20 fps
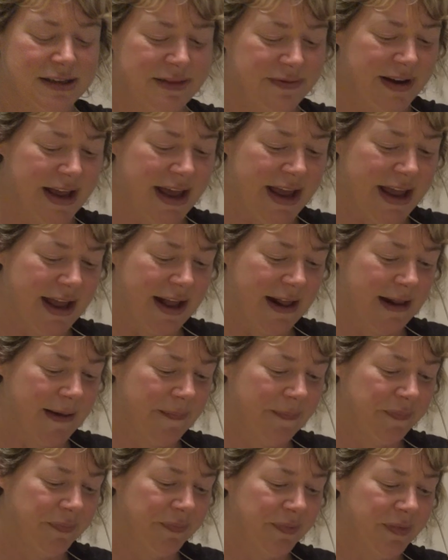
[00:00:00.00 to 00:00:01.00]
is flying.
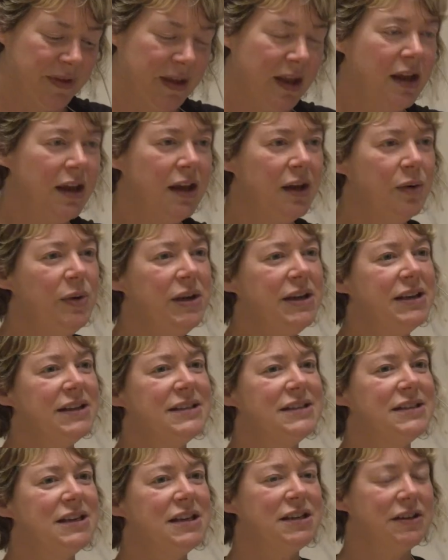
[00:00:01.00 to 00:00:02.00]
We
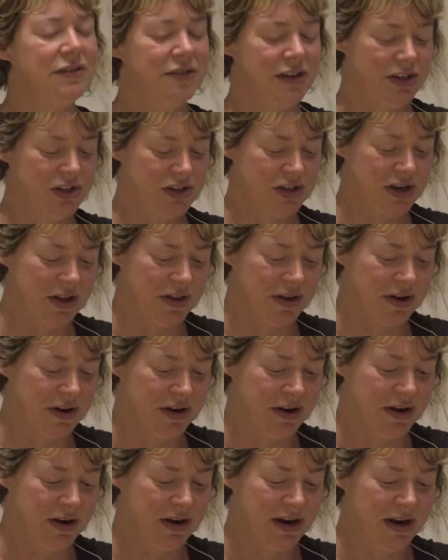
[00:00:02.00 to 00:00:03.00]
consider each
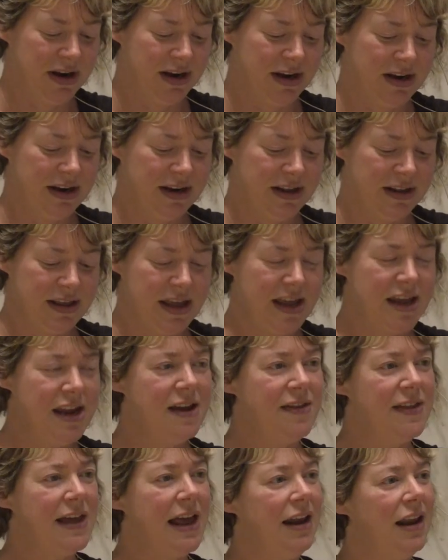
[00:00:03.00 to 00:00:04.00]
other, they
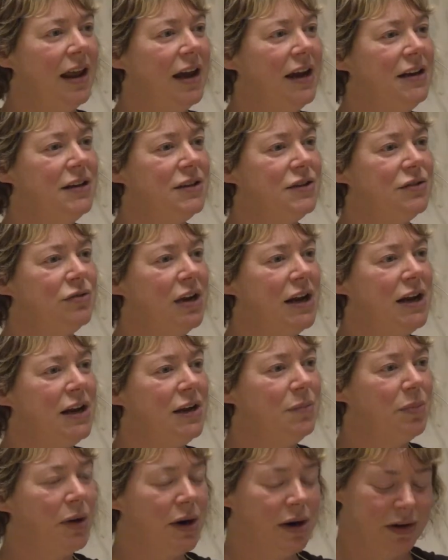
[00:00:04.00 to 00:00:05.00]
in their light
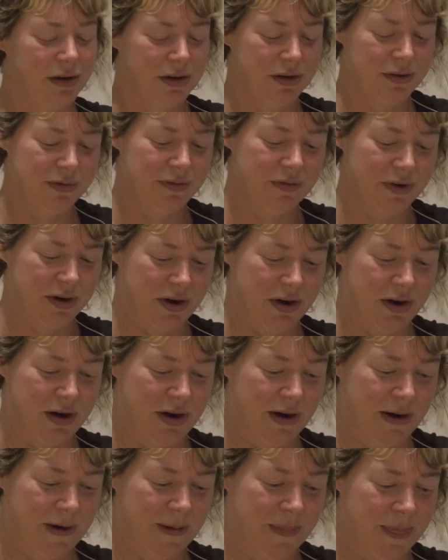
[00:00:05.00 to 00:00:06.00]
rain-pearled fur,
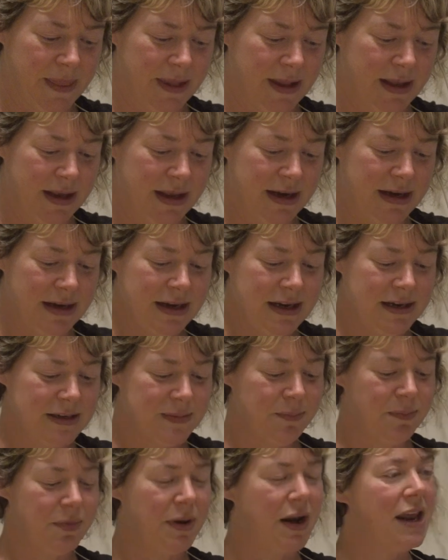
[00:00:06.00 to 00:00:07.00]
neat
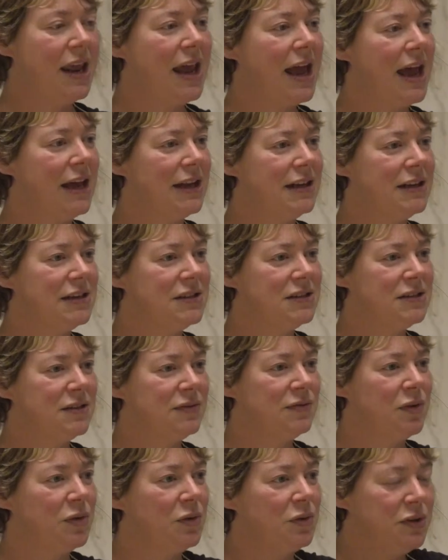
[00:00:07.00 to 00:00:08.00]
piri hands
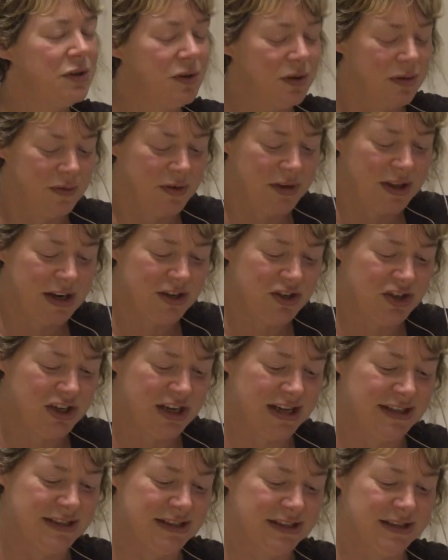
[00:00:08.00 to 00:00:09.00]
folded over their
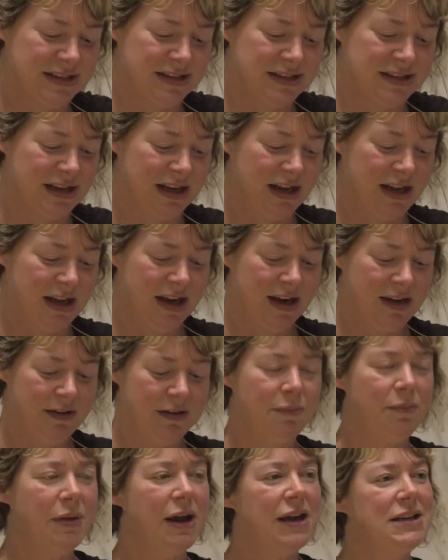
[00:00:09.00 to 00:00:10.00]
chests,
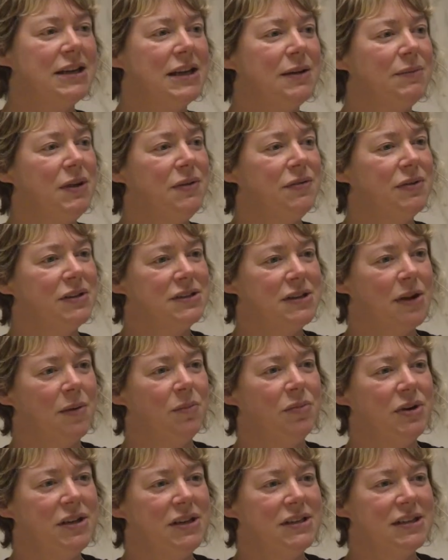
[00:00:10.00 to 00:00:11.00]
reminding me for
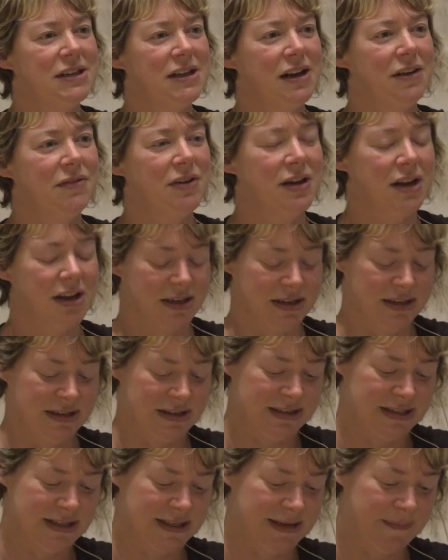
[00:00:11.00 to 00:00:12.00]
some reason of
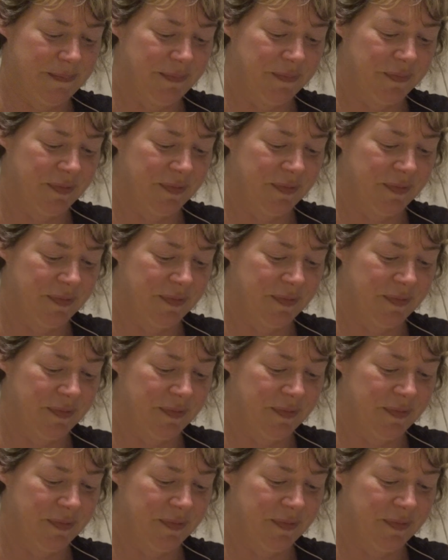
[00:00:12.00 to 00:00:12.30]
nuns.